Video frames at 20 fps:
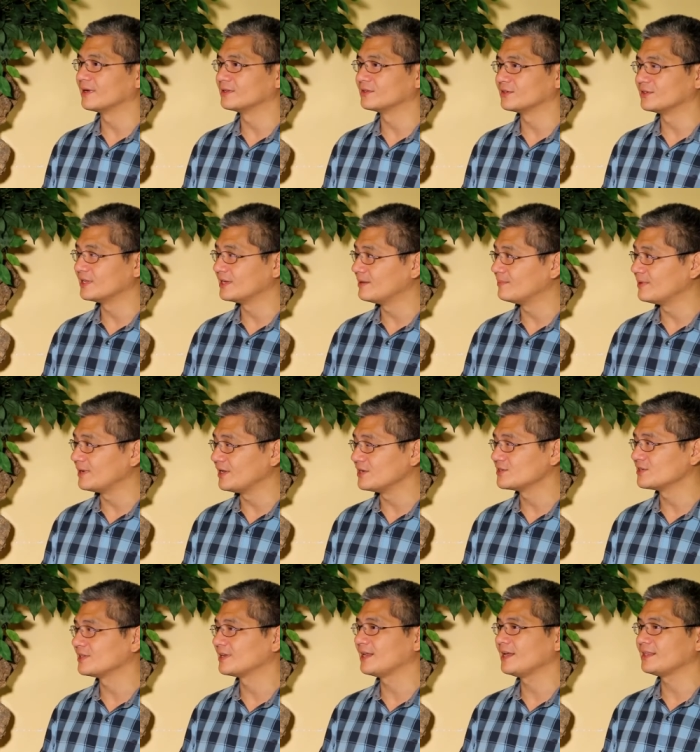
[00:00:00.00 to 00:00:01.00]
under
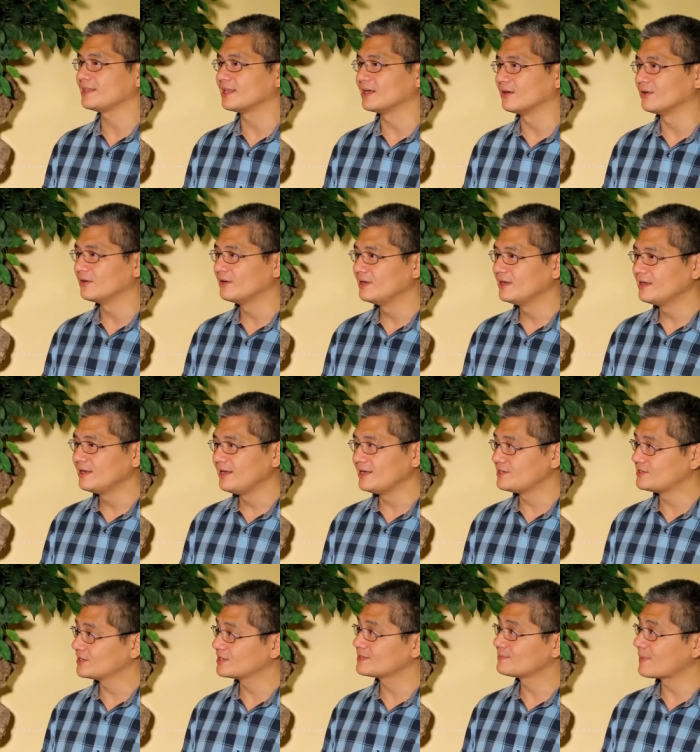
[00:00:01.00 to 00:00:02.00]
deliberation right now
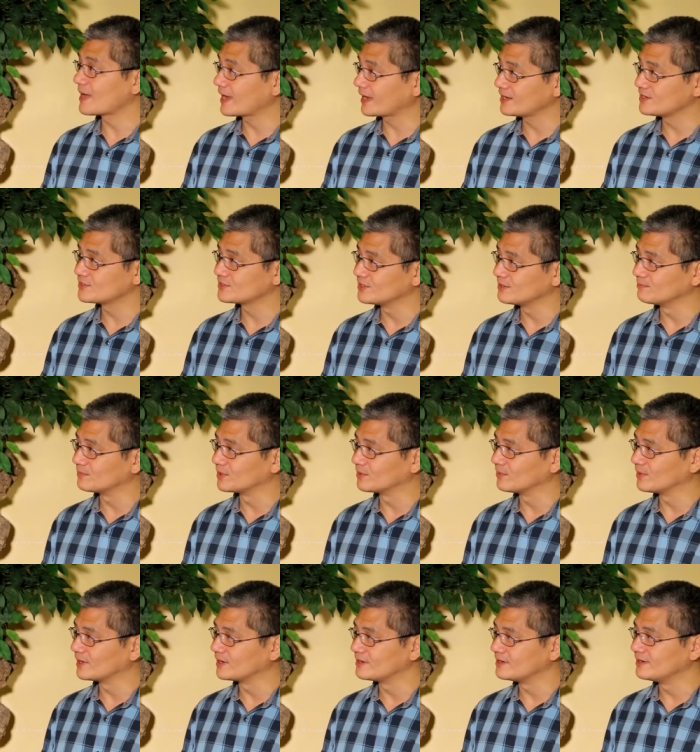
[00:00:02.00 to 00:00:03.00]
is just package number
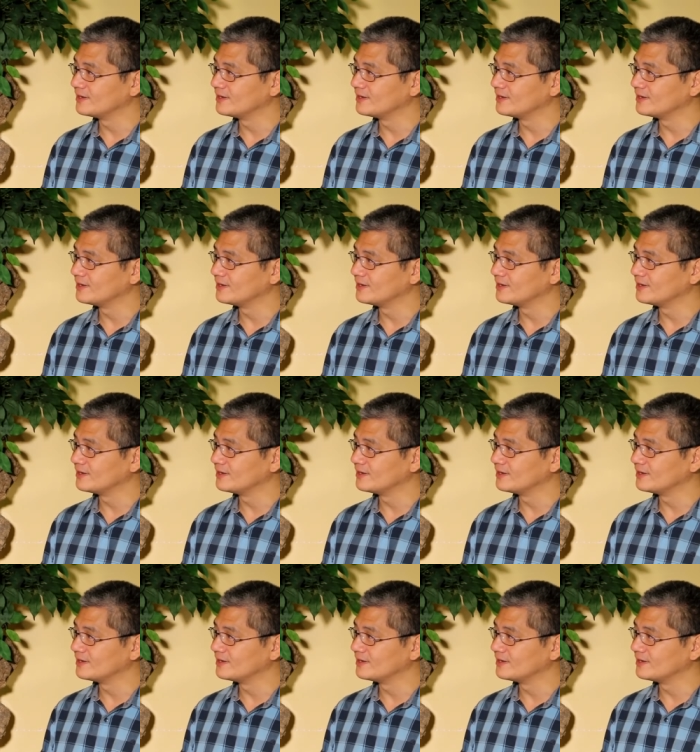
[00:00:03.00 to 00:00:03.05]
one.